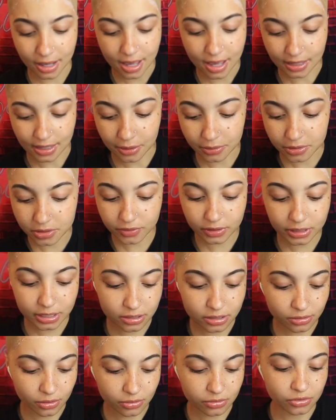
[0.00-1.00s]
That was really
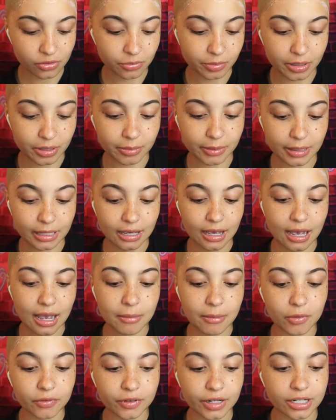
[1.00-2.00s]
so stupid of me. I'm
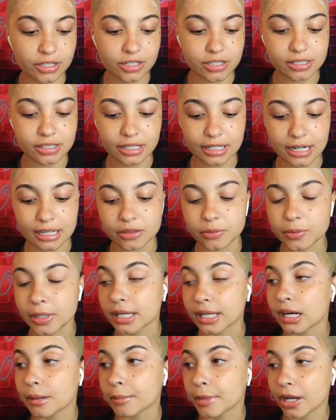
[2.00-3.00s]
over here just looking at the wig
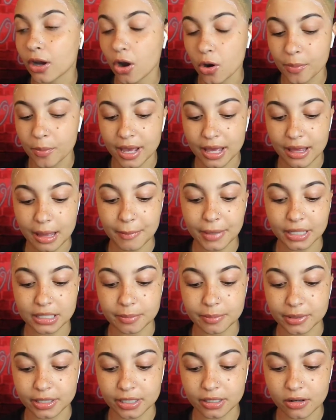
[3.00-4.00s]
and I'm like, oh, bet I'm about to
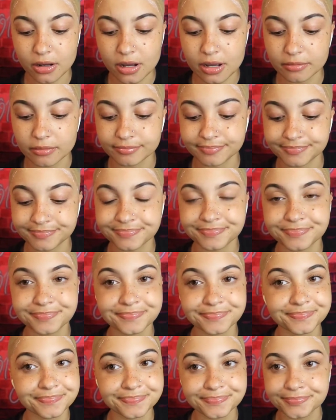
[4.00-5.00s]
put it on.
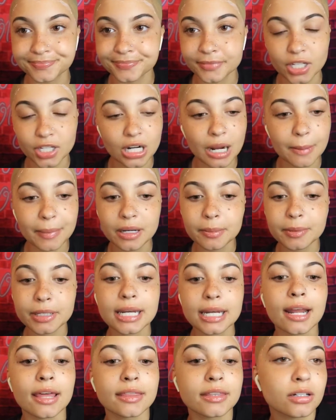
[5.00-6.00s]
You're not about to put
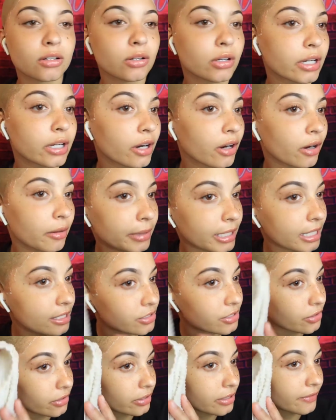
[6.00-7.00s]
nothing on, girl, because
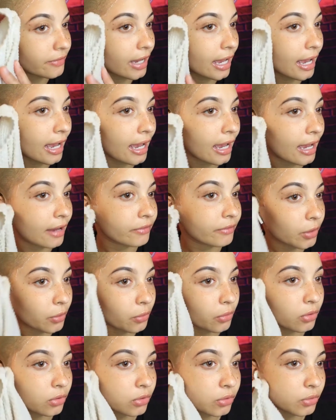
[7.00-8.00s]
you don't even have no
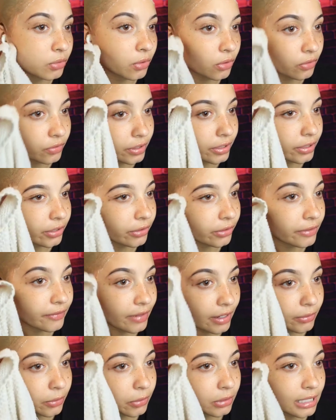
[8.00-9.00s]
glue over, you don't even
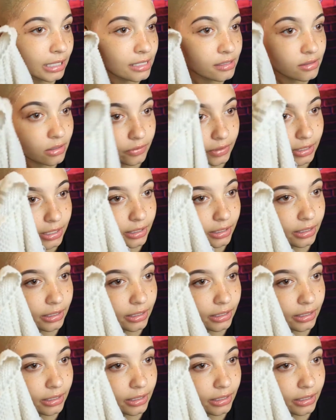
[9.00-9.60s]
have no lace over here.